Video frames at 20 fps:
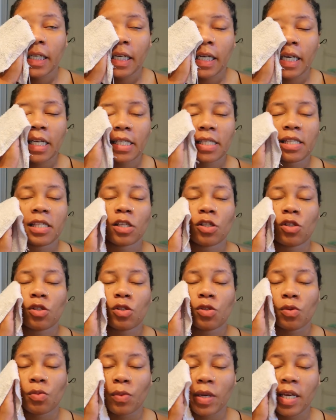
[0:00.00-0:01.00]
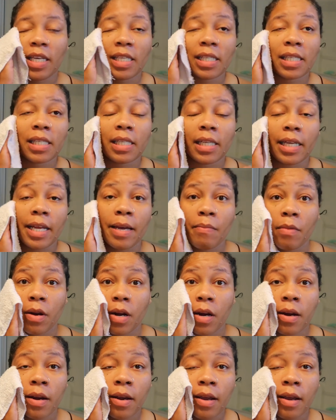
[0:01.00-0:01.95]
It's the Sweet Slimmer.